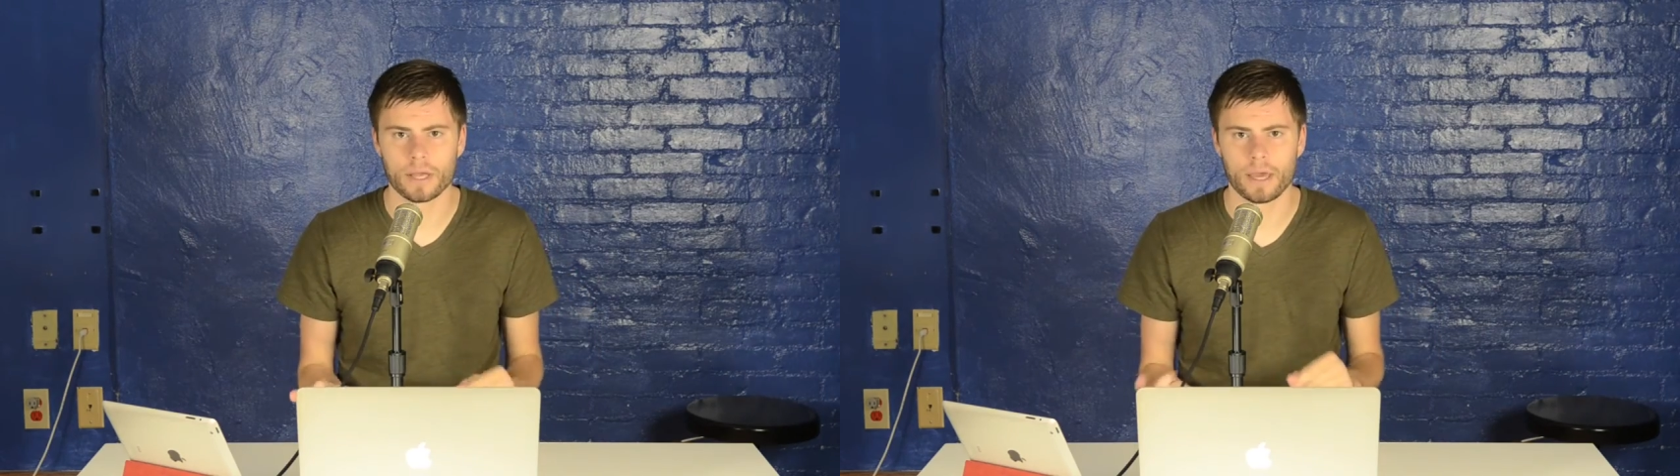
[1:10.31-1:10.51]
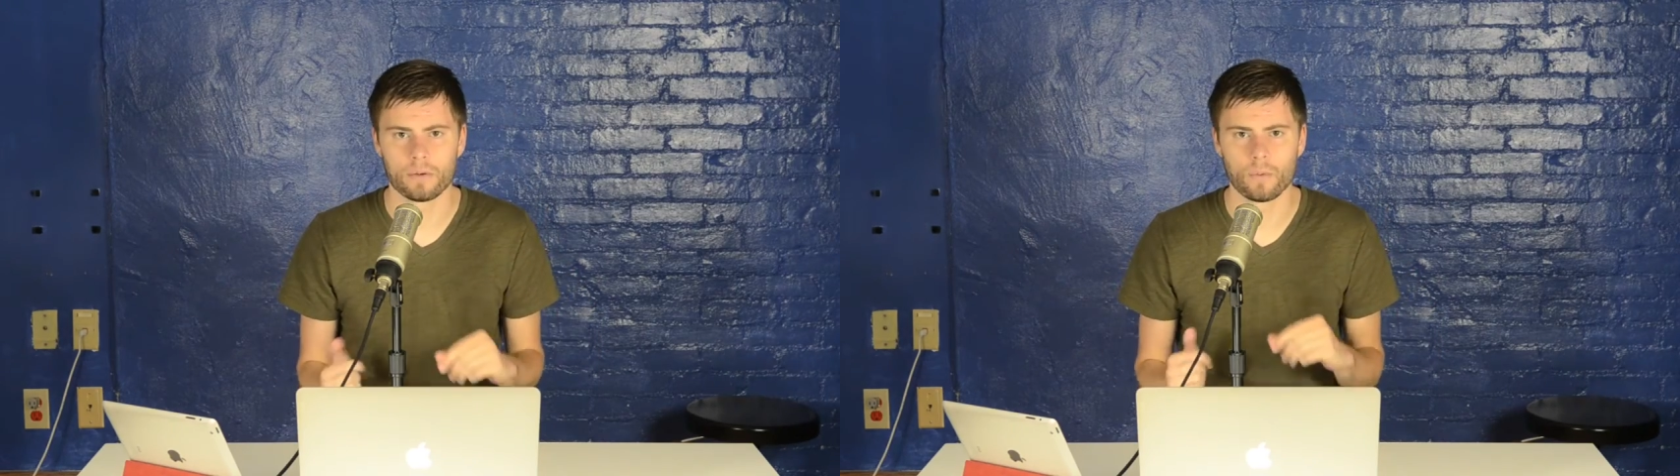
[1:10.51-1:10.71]

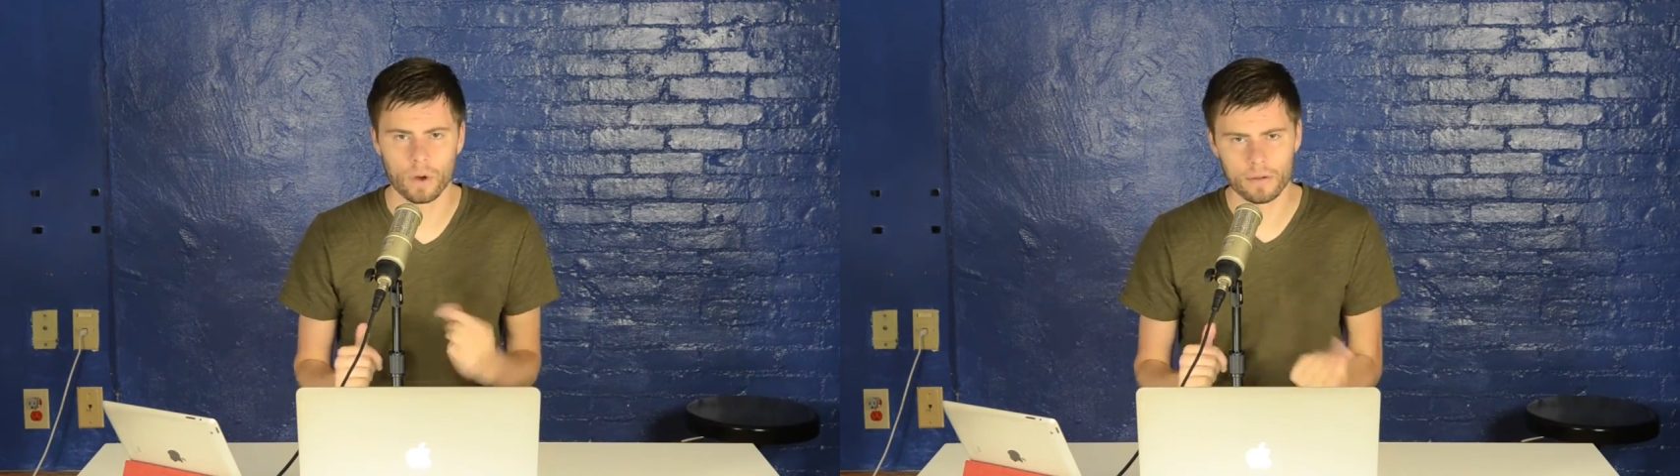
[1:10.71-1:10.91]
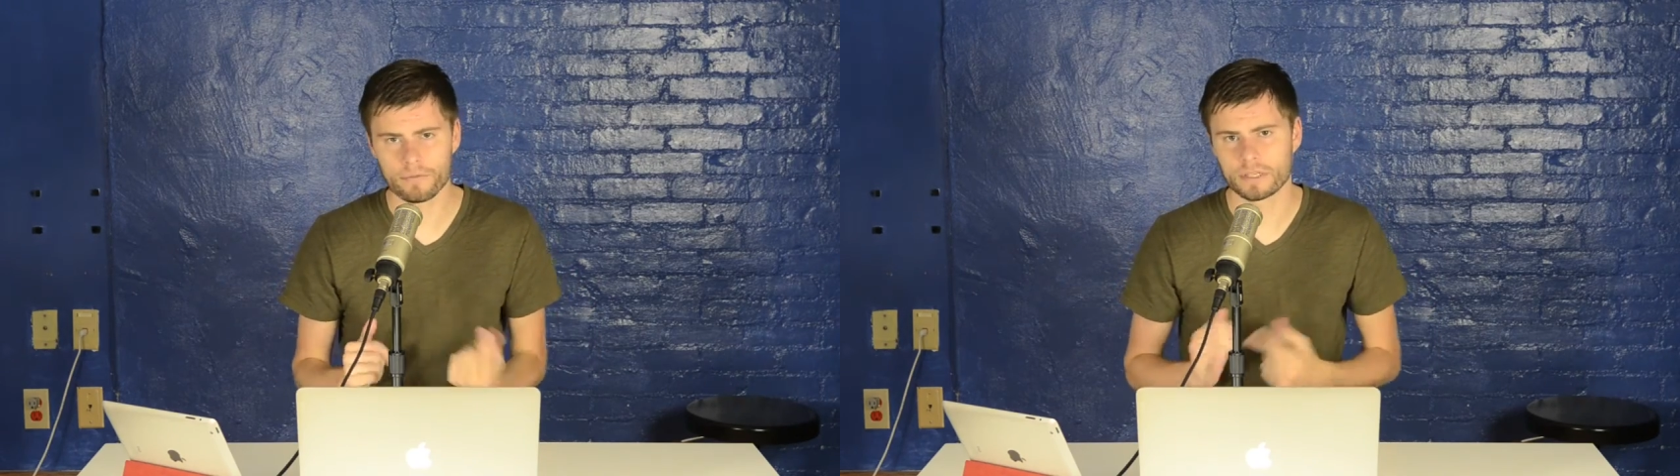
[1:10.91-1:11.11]
And
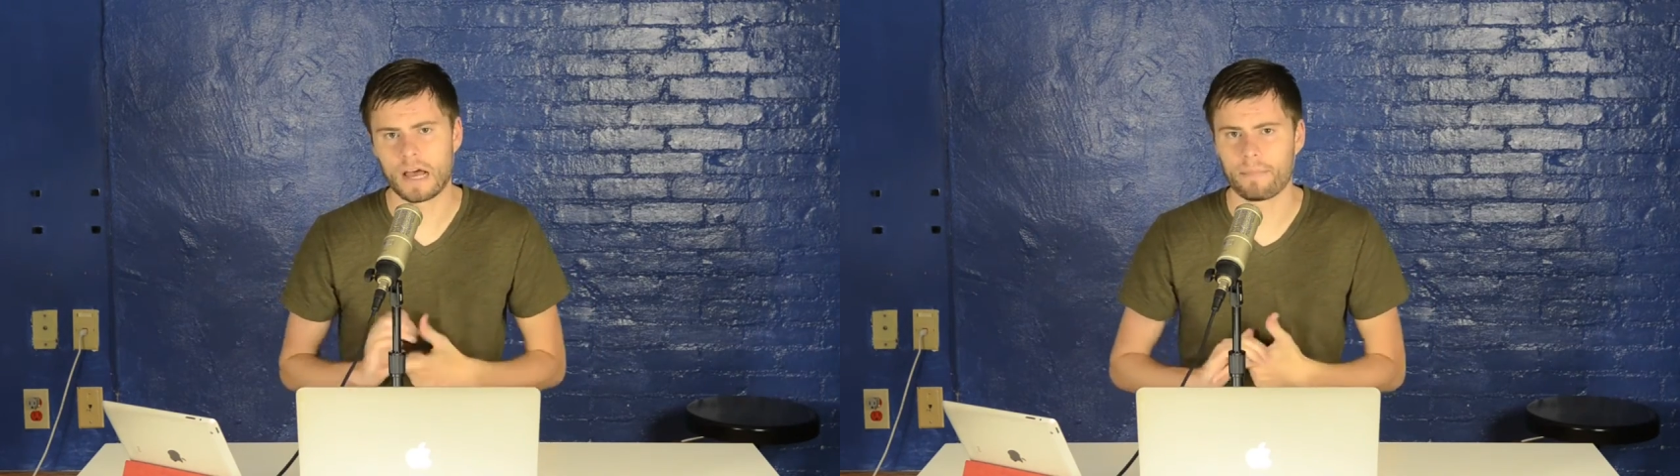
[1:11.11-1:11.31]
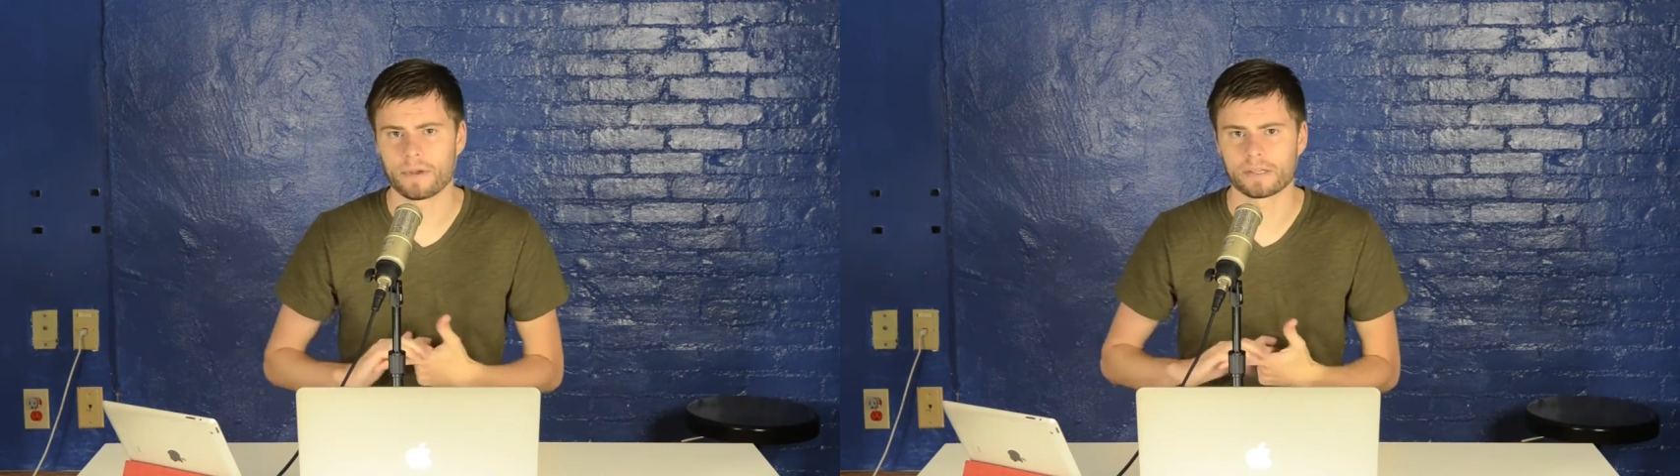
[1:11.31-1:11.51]
one of the
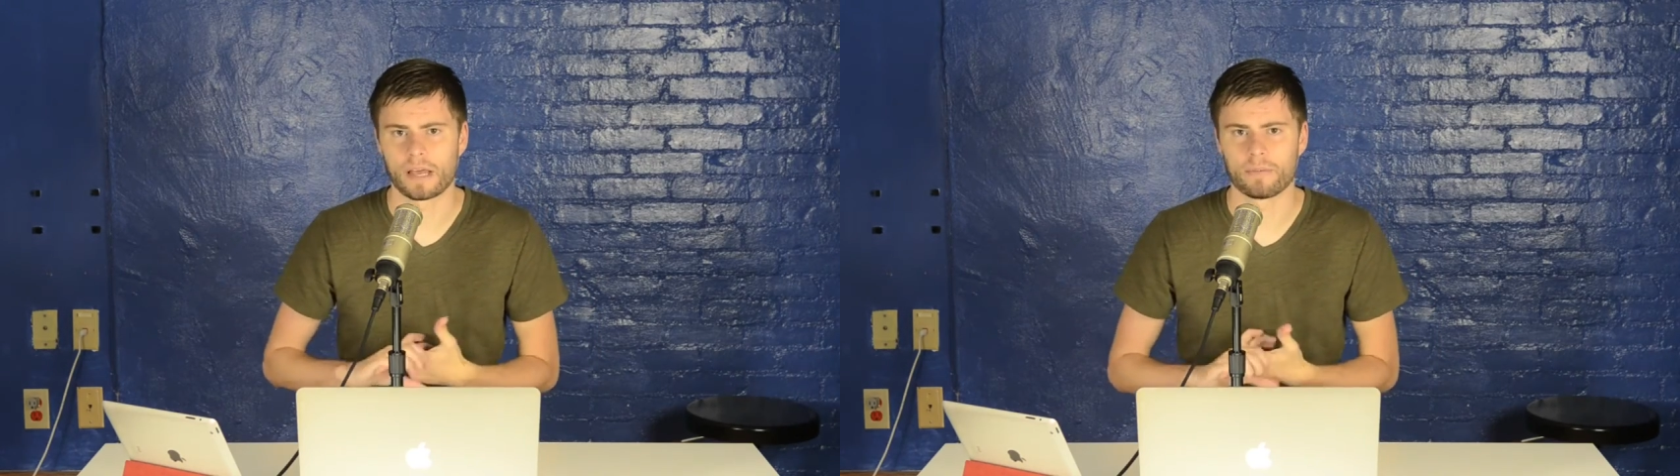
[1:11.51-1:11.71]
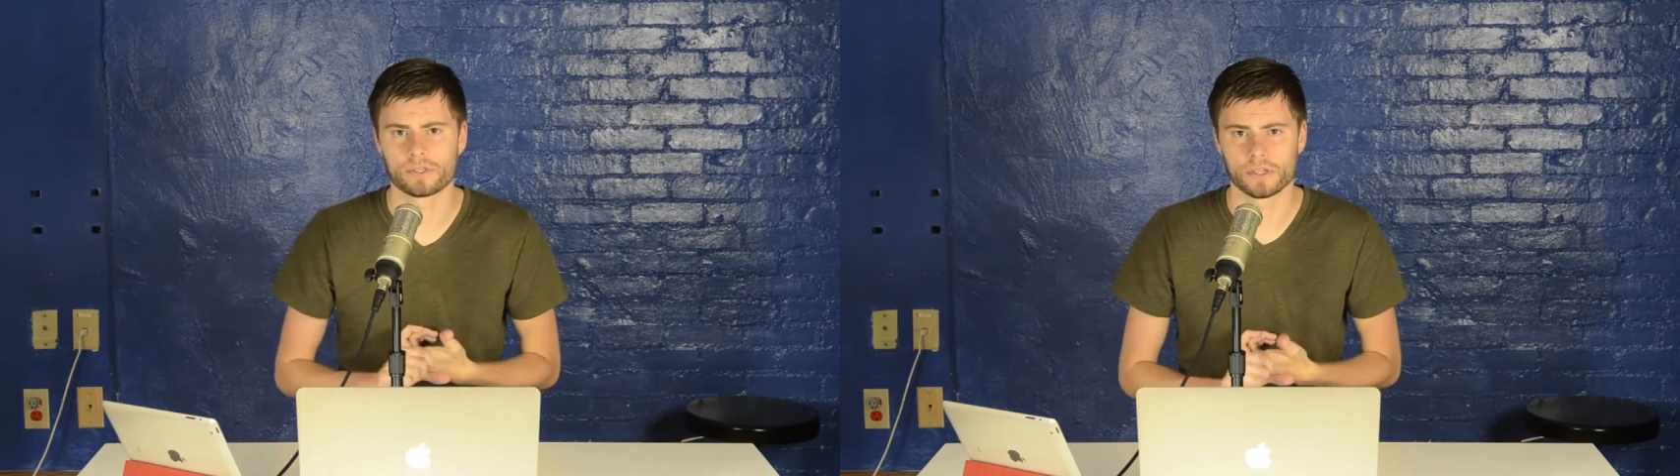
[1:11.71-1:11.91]
topics
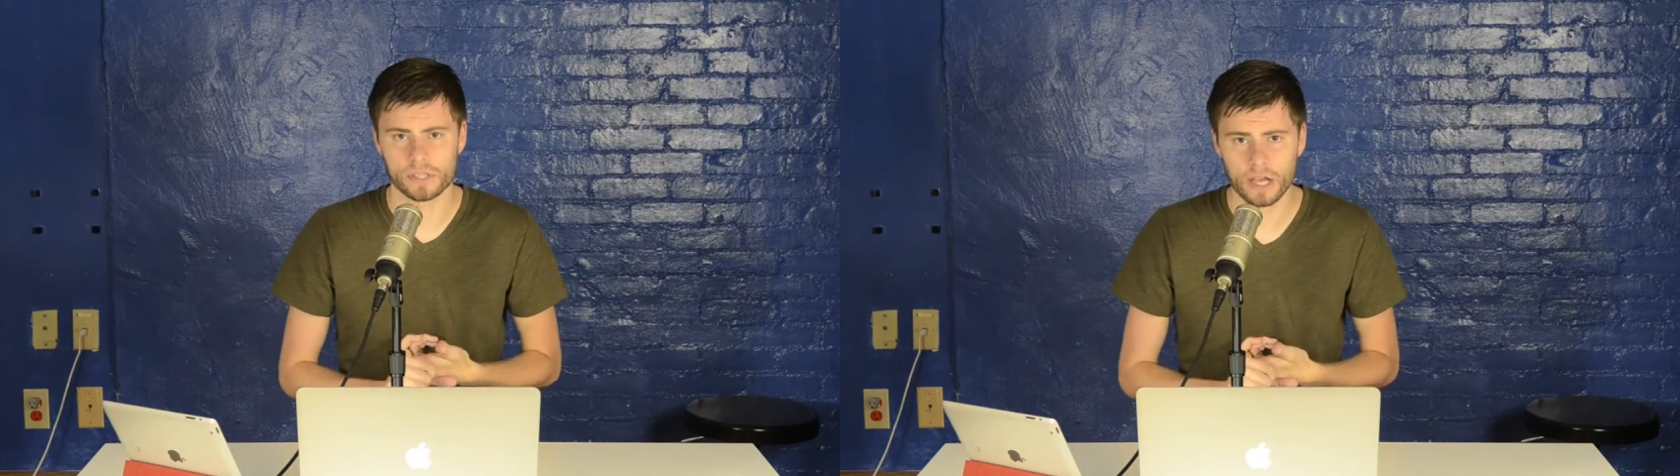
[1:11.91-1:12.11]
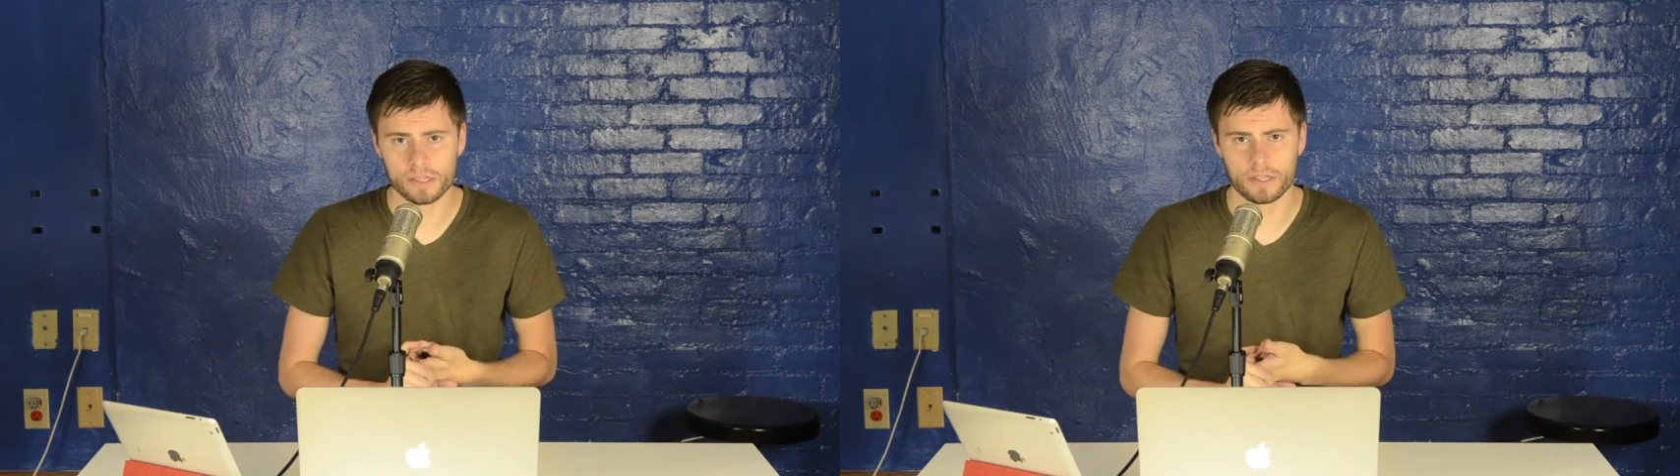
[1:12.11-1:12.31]
that was
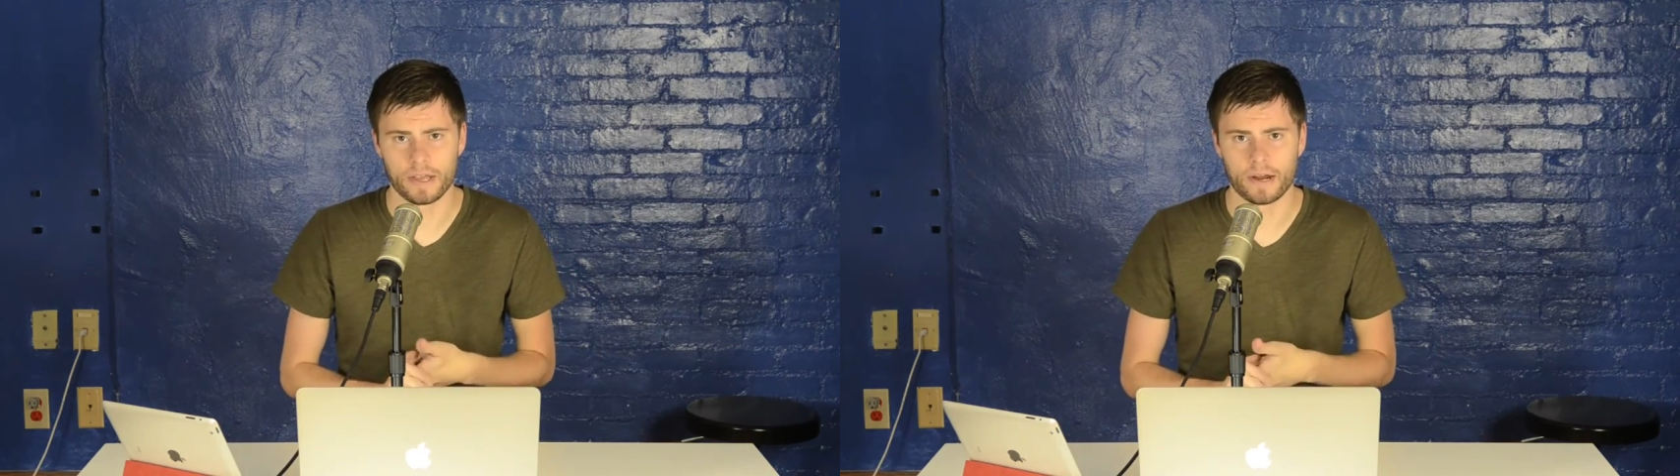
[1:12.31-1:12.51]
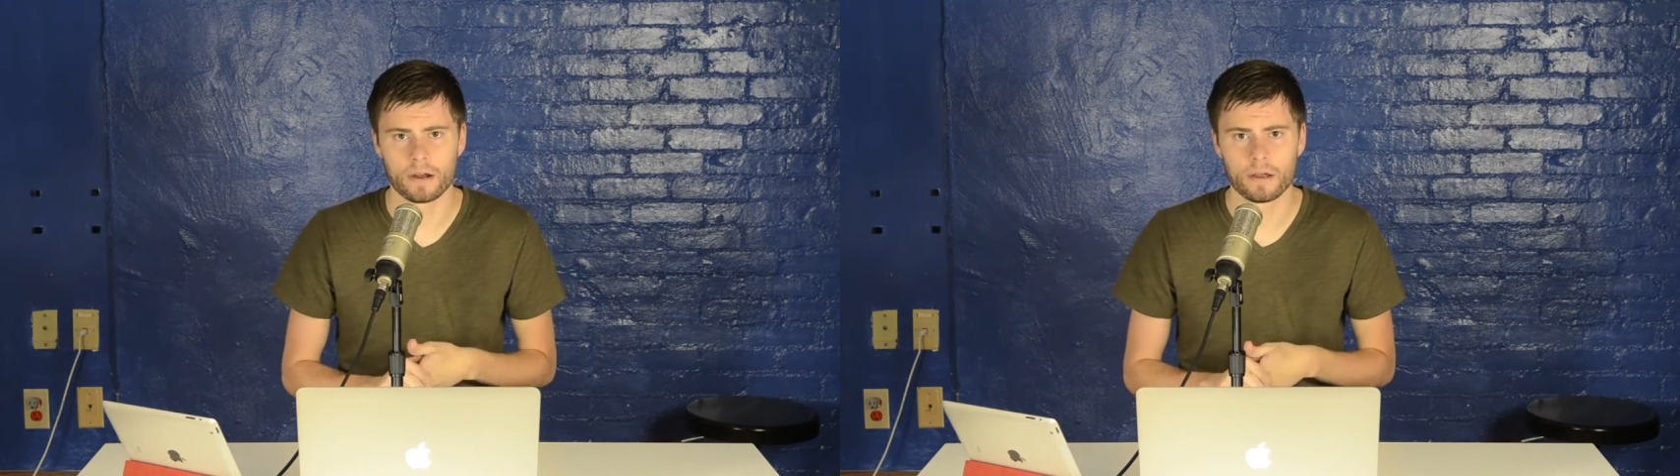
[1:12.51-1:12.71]
discussed
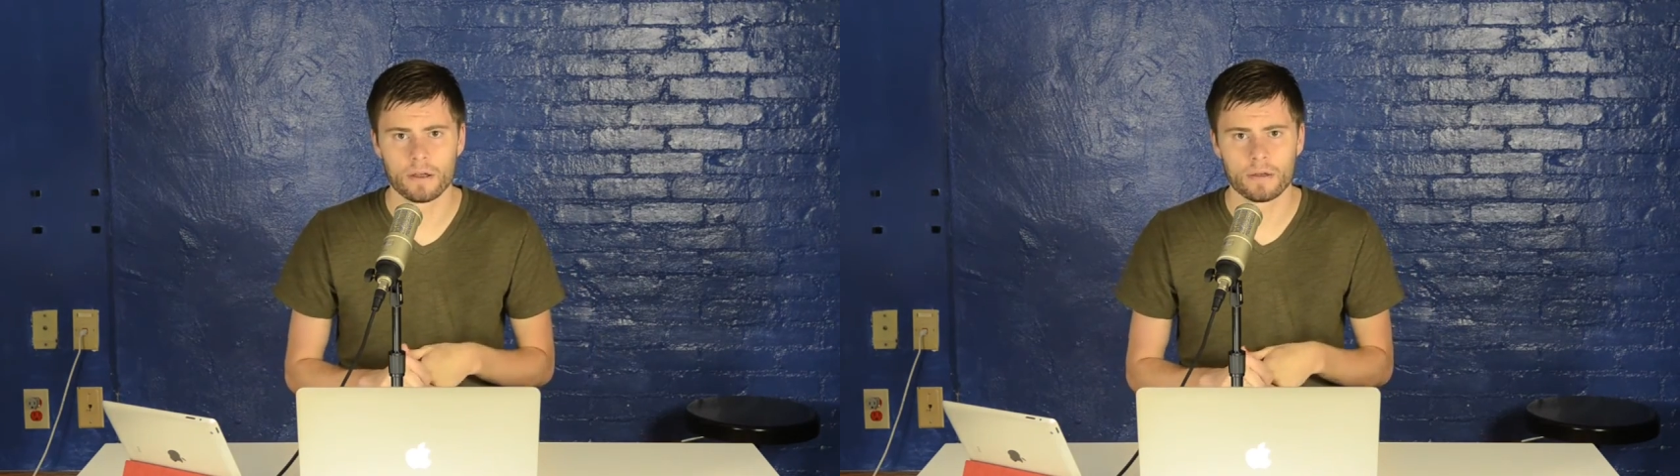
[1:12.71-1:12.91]
there,